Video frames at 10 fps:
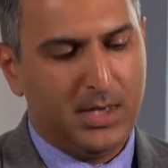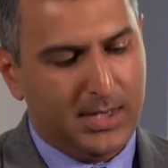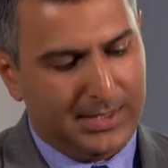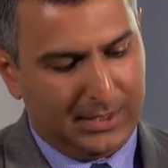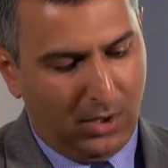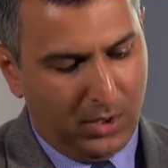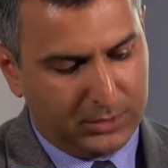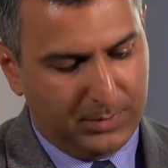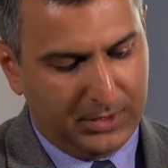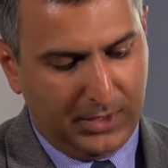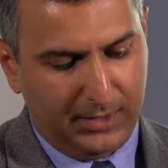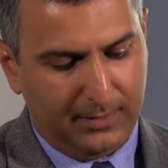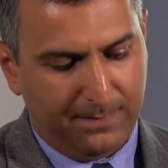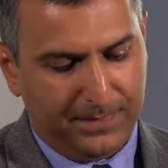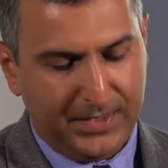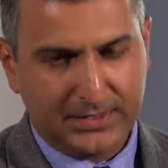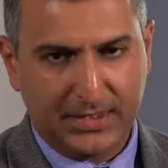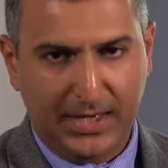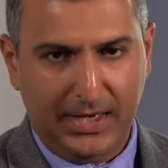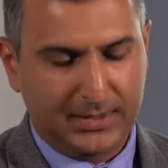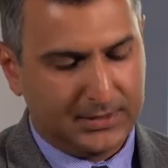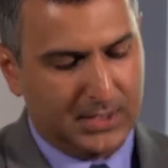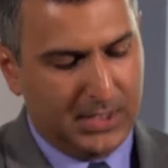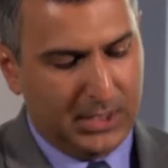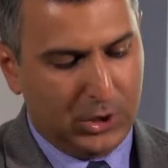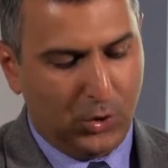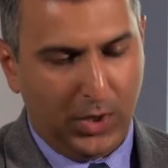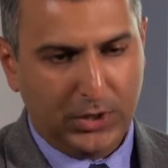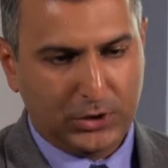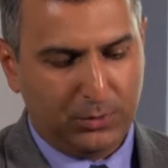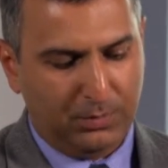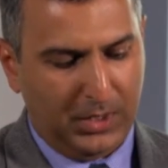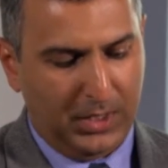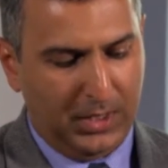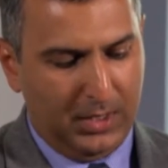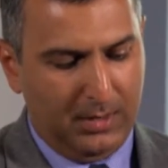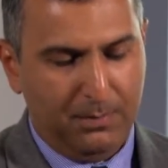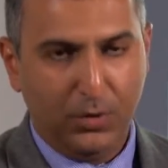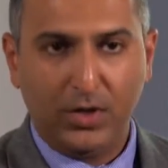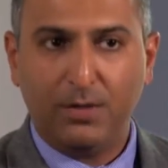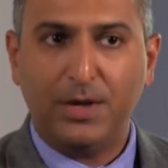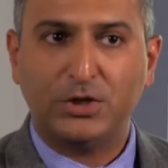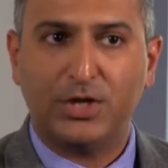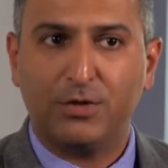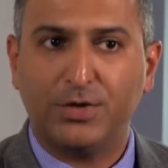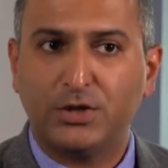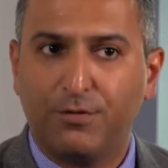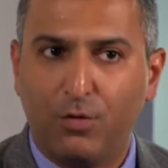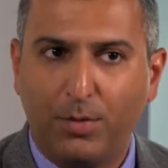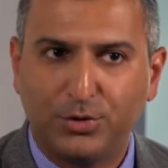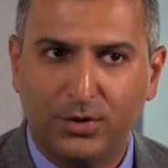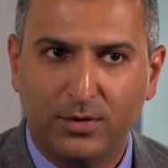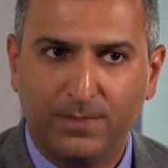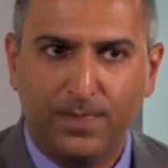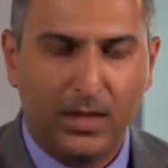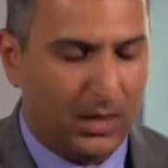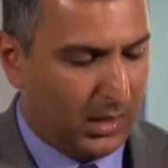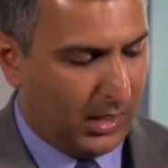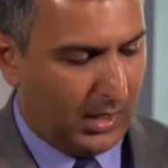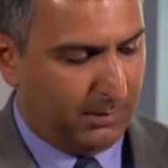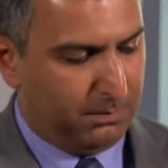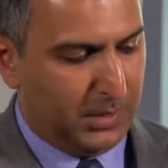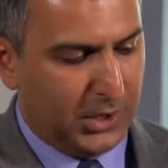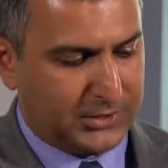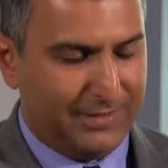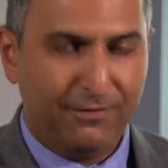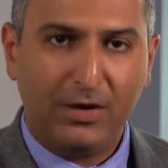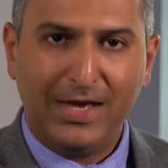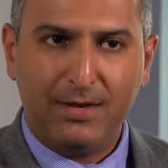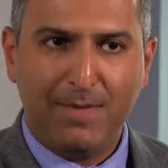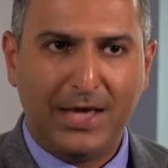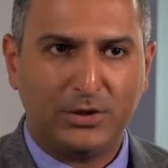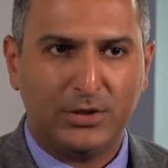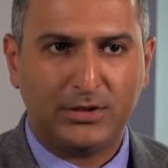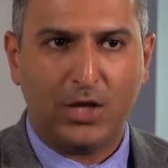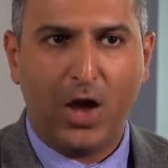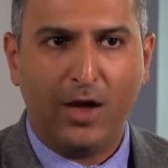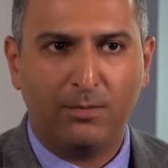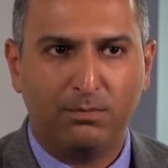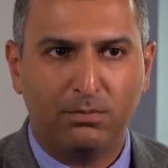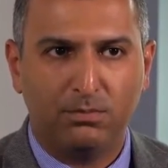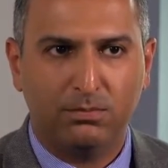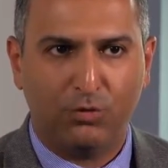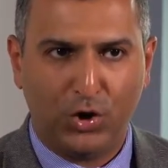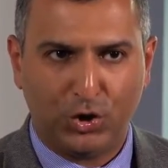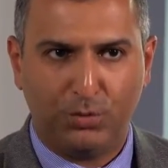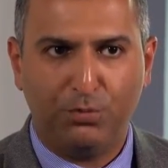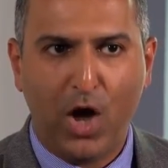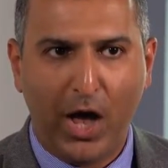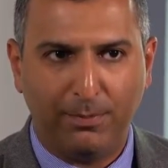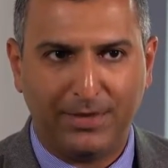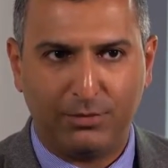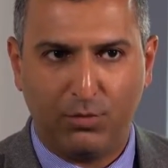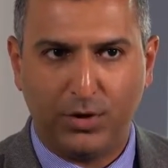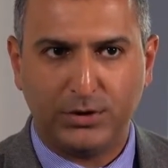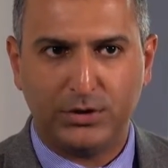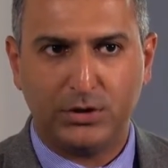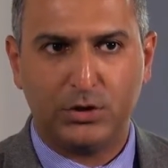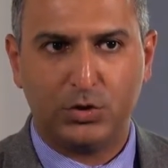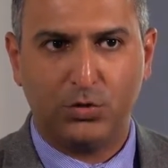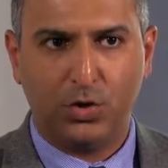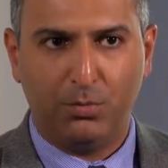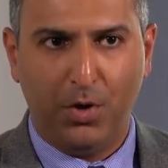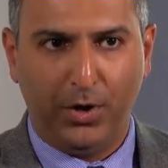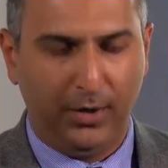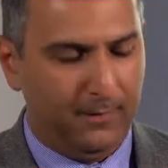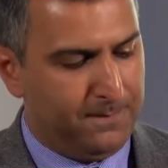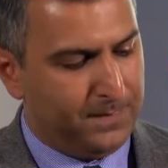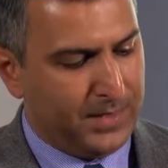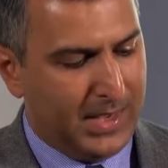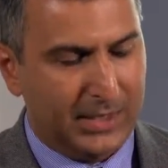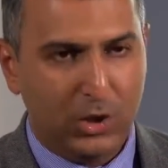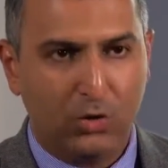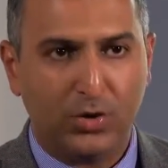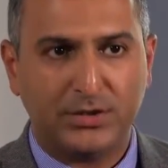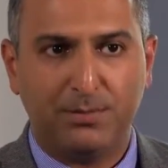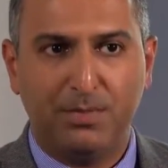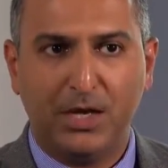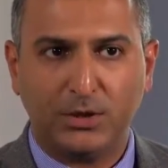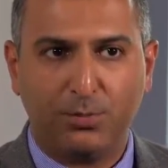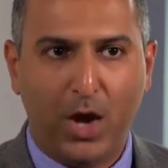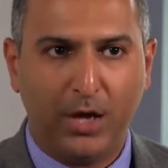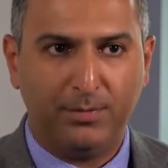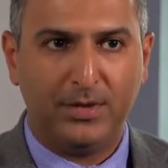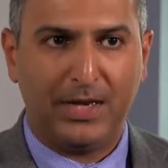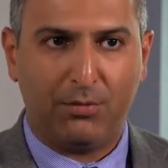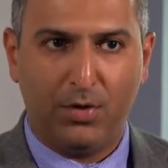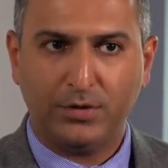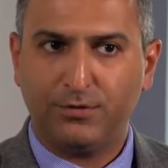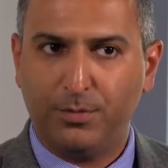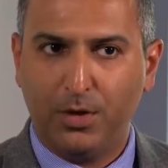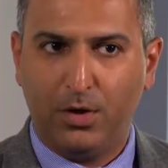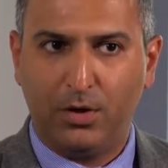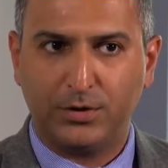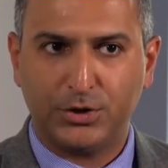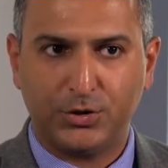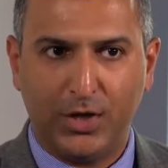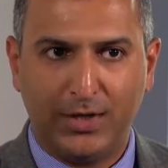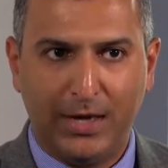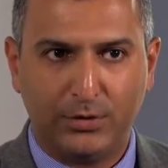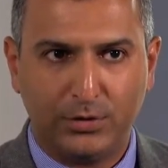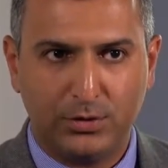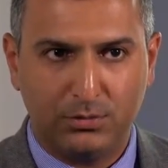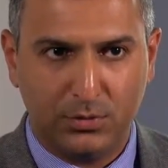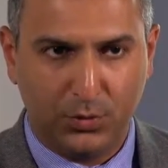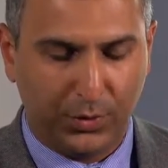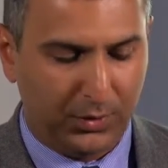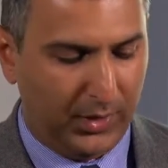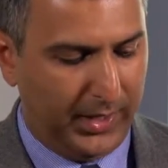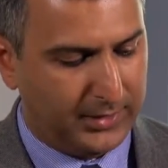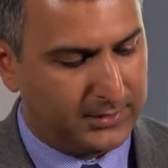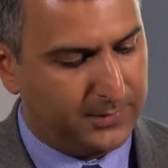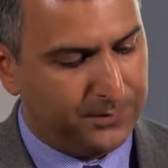that ultimately this is going to be putting the patient at risk of rupture. Uh, because if you can imagine this is a high pressure pipe that runs through your body, and the aorta is the biggest pipe that runs from the heart straight down toward your legs.